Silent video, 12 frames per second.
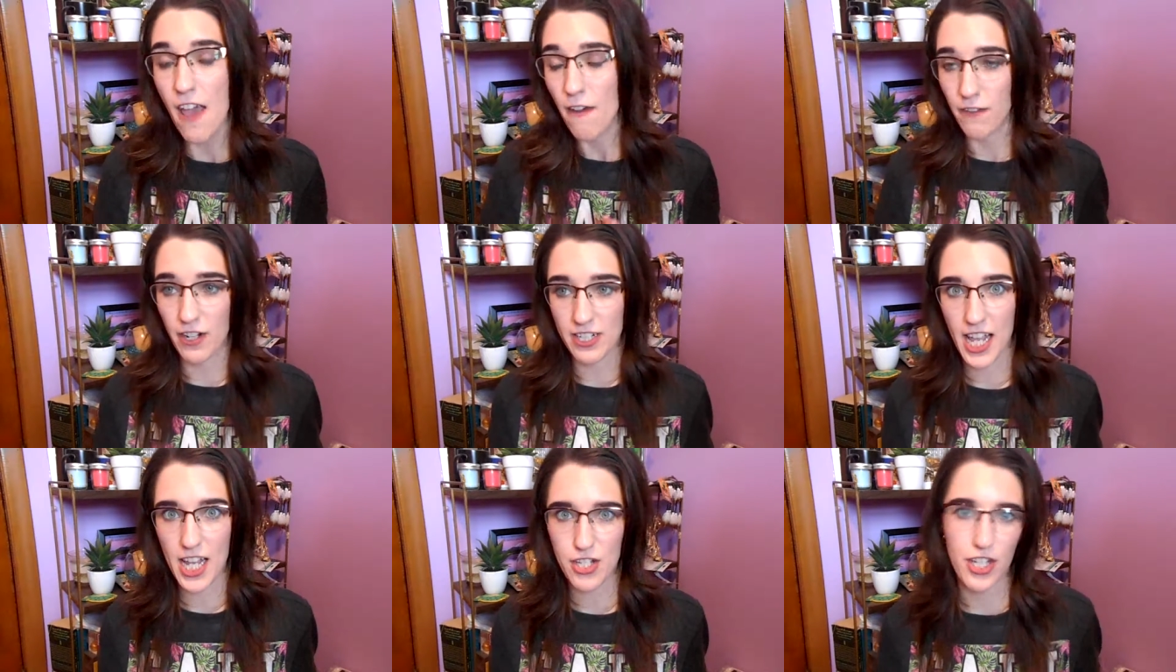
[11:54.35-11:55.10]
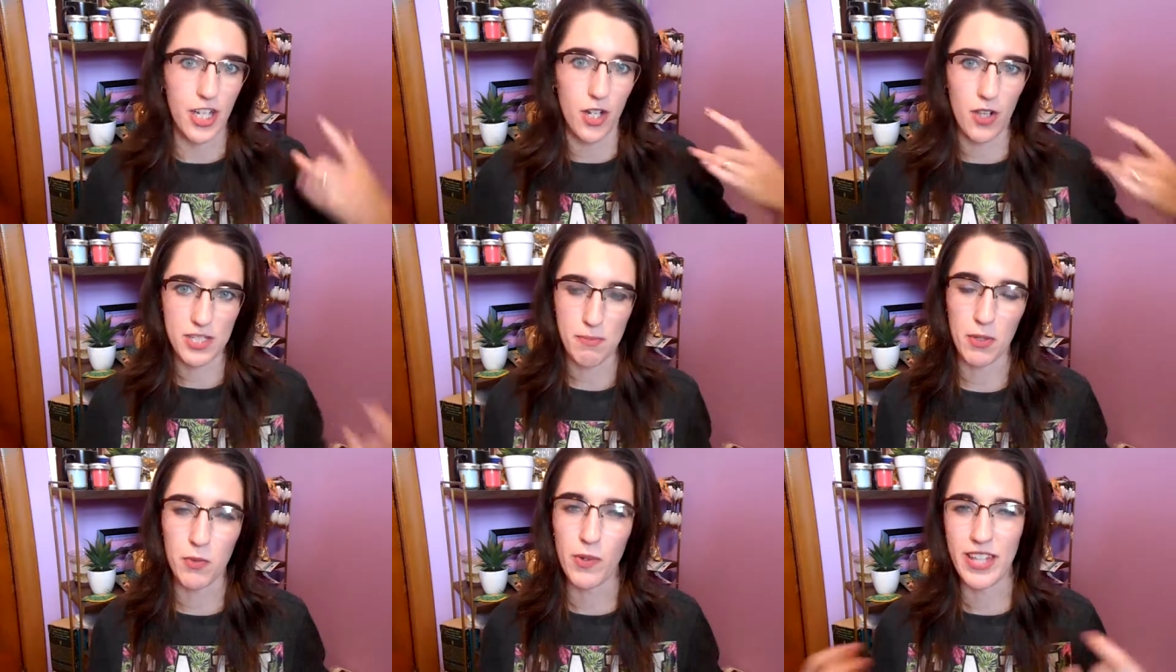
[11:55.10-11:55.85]
for anti-aging I know it's a
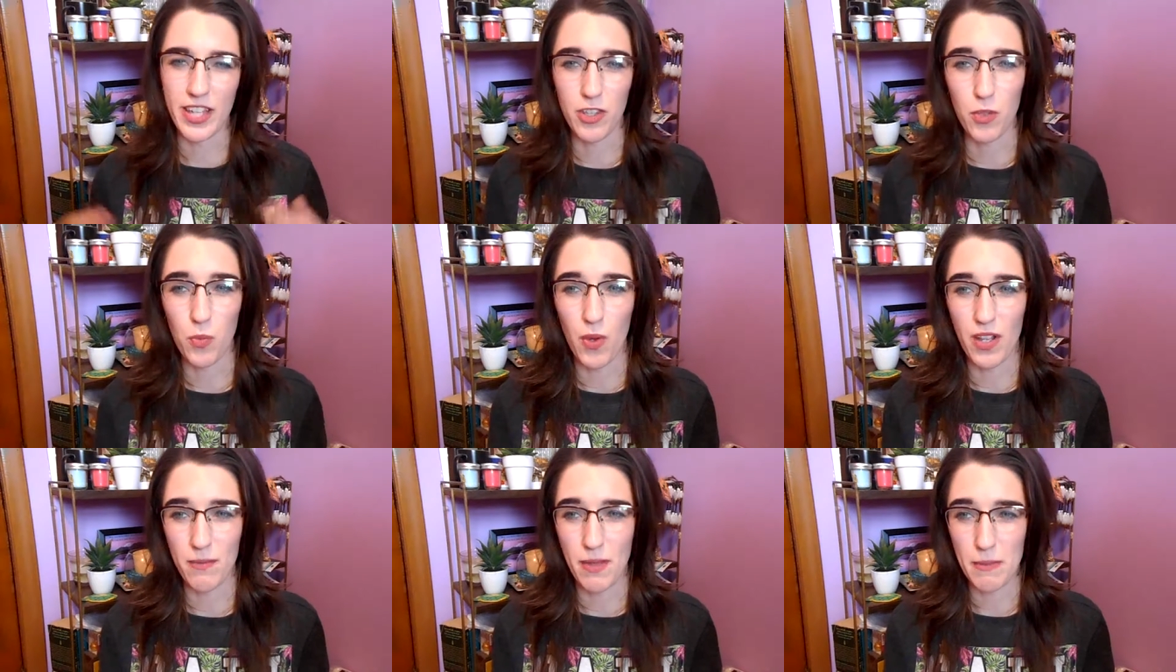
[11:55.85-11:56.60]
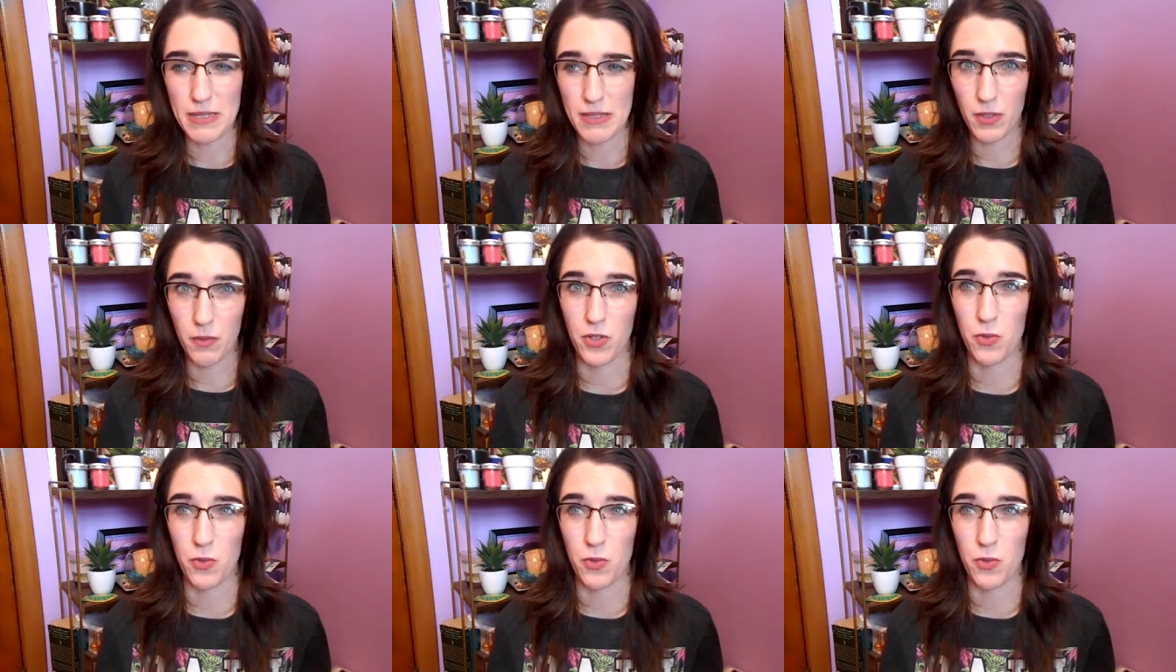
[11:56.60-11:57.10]
big one like you want maybe something with